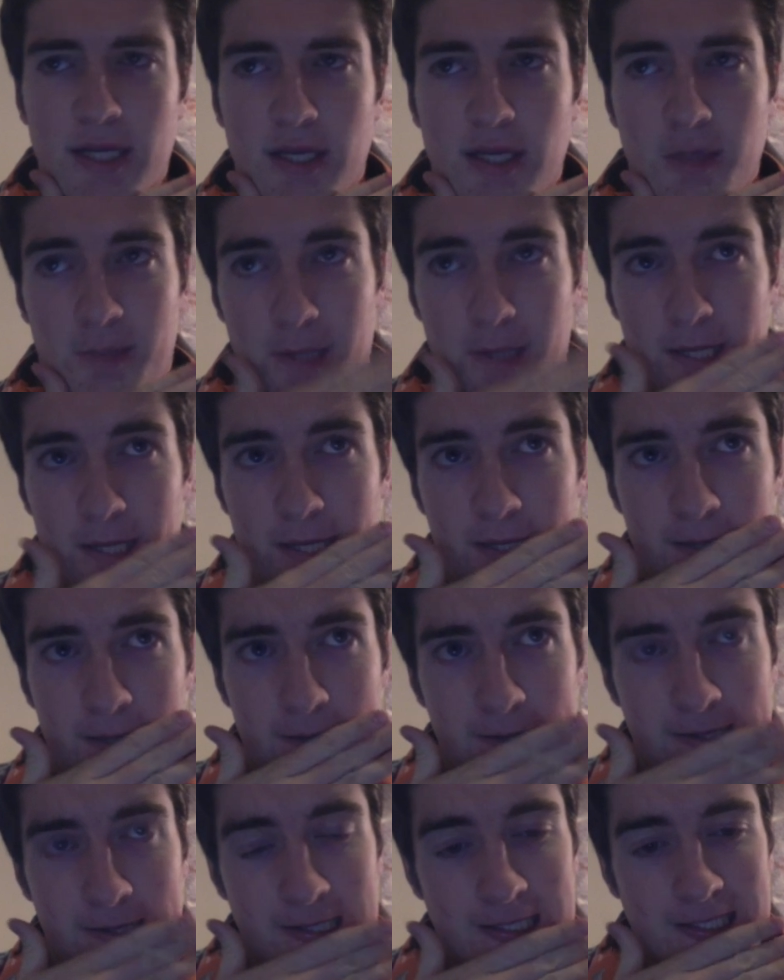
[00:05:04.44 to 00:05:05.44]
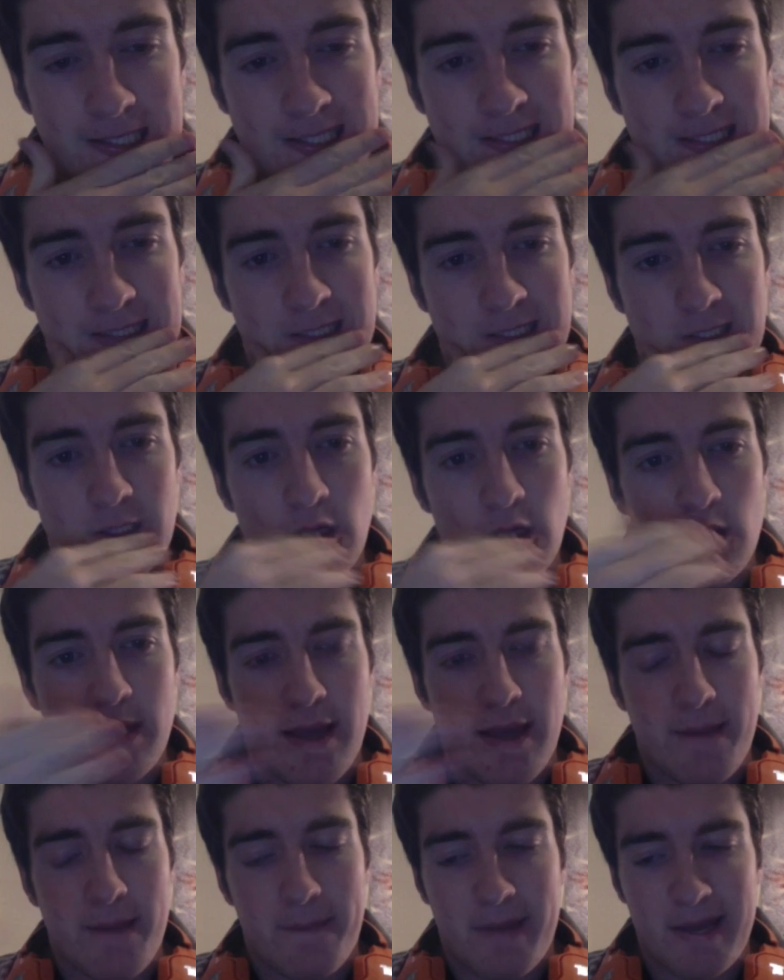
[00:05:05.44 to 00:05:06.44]
you play it, there's no
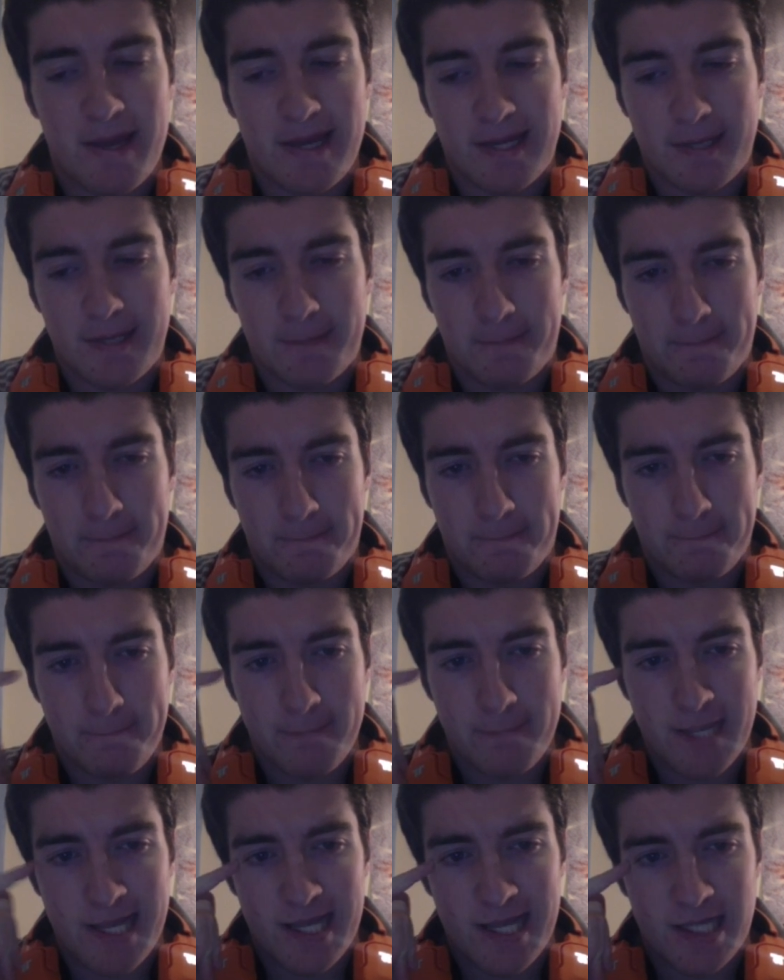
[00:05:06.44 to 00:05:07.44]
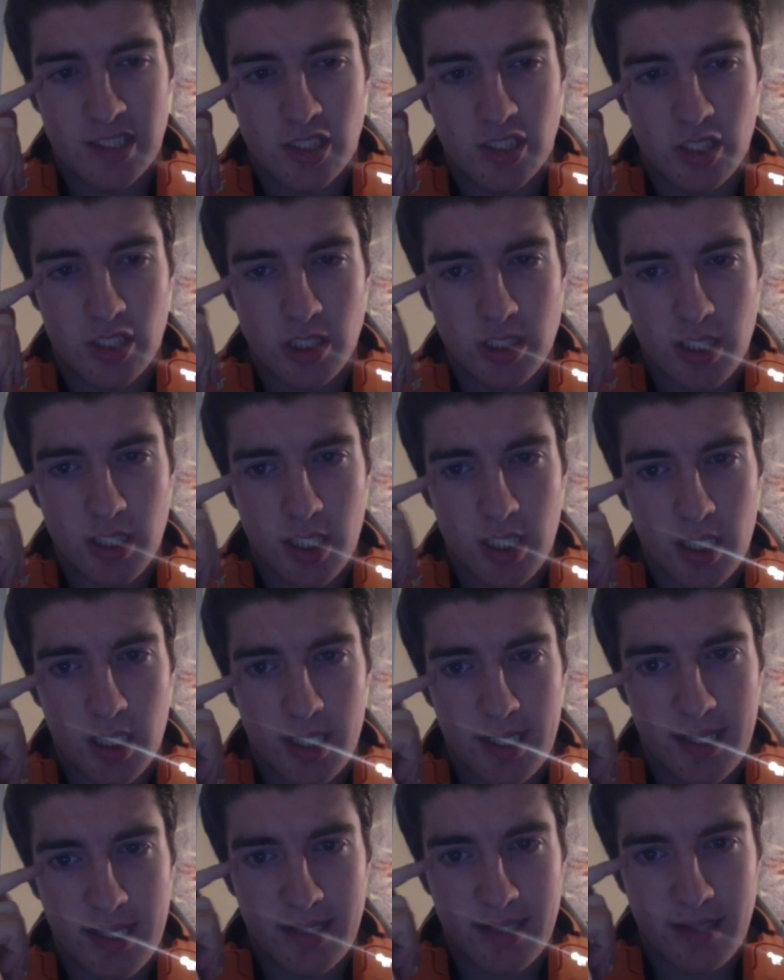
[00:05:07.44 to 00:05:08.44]
campaign it's just
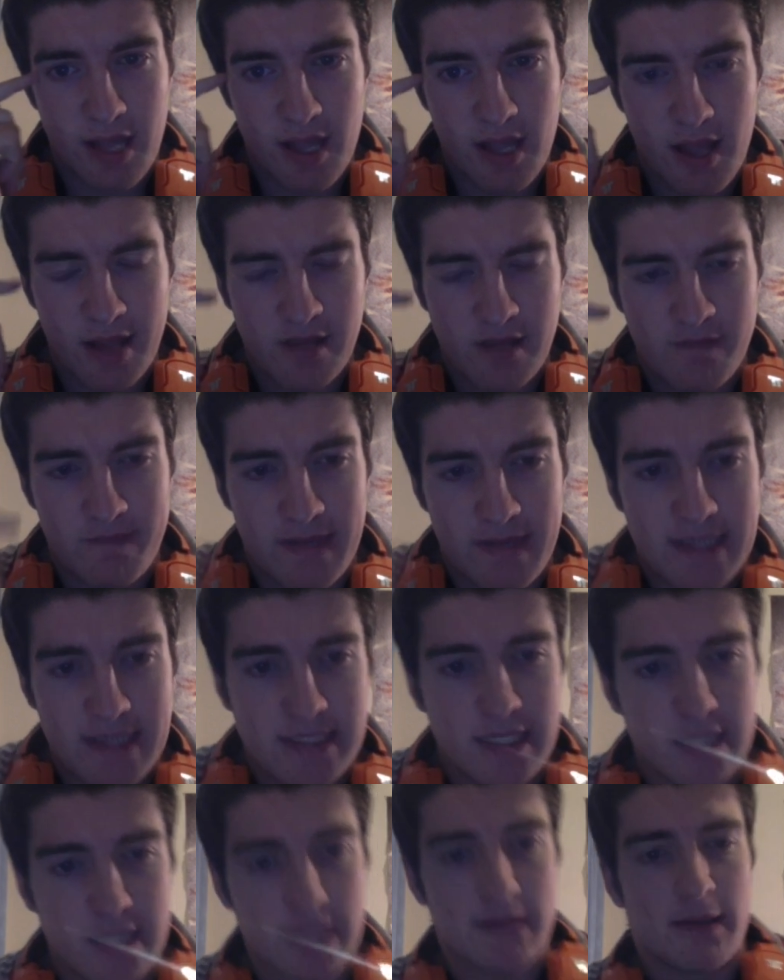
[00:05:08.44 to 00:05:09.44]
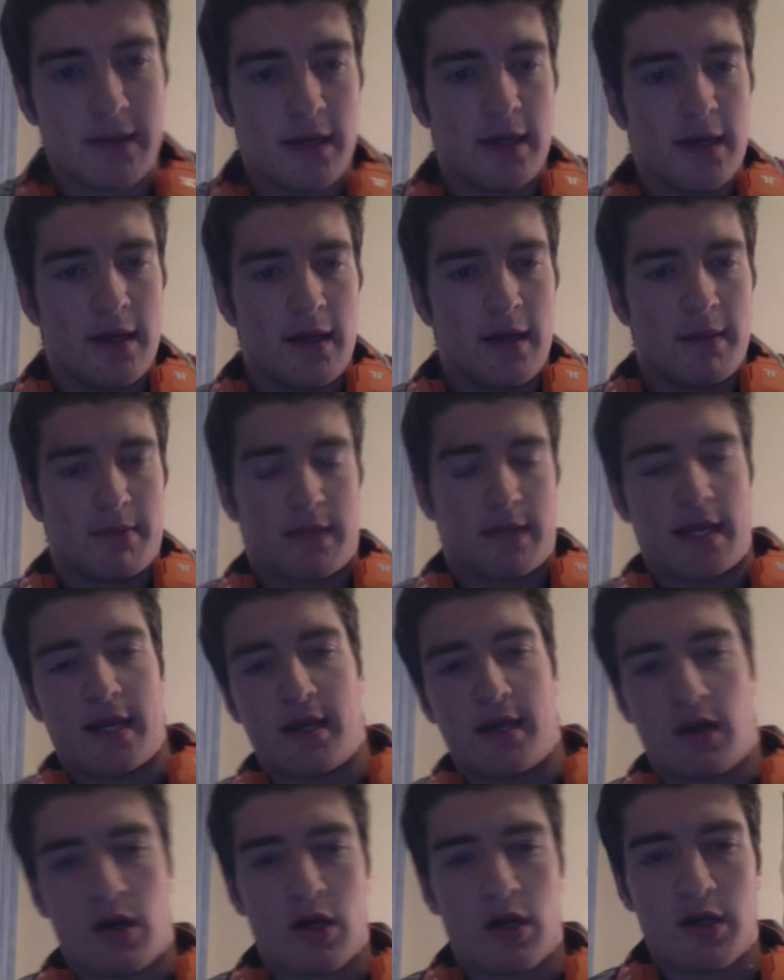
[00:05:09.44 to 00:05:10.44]
online, and and you've basically
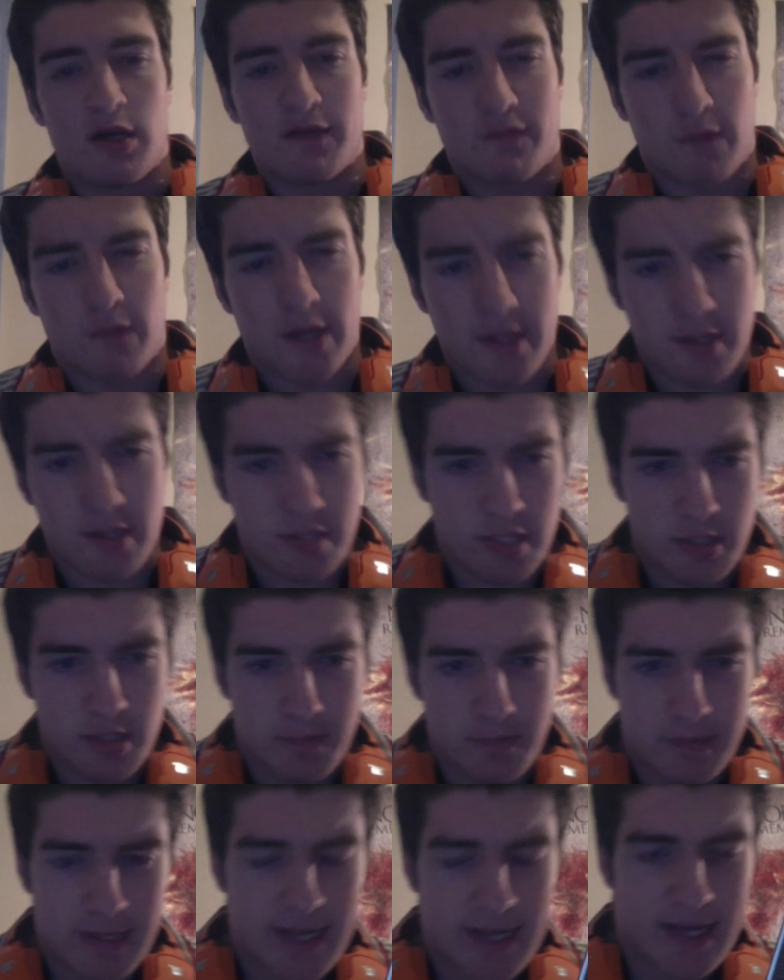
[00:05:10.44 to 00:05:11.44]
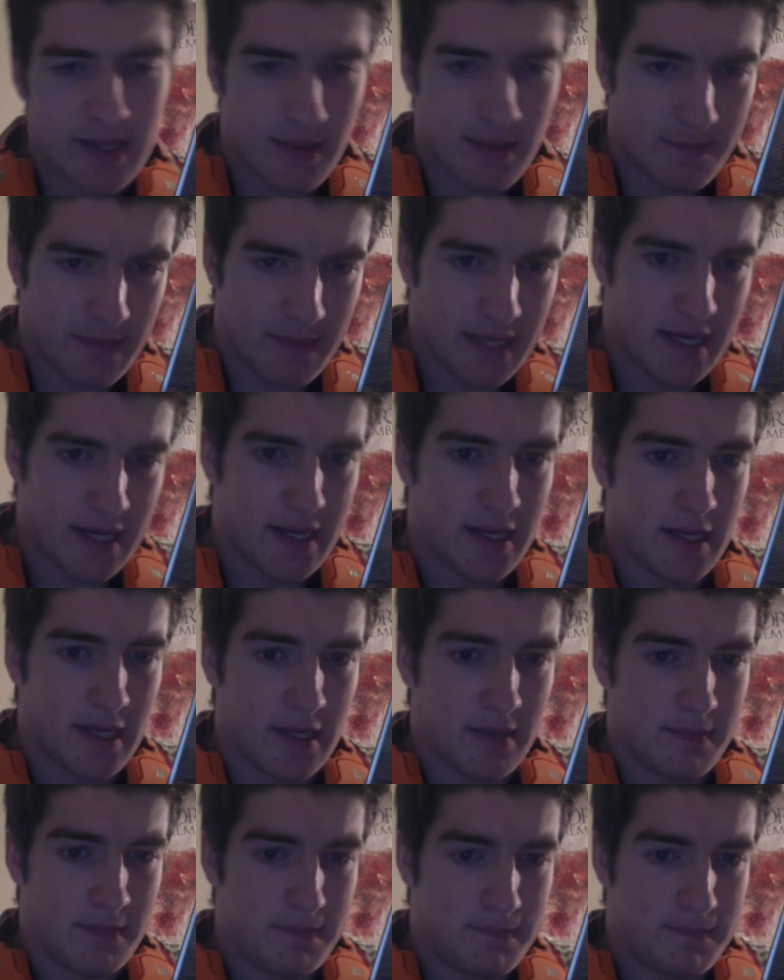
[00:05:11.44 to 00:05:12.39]
played all of what you're gonna play in the beta,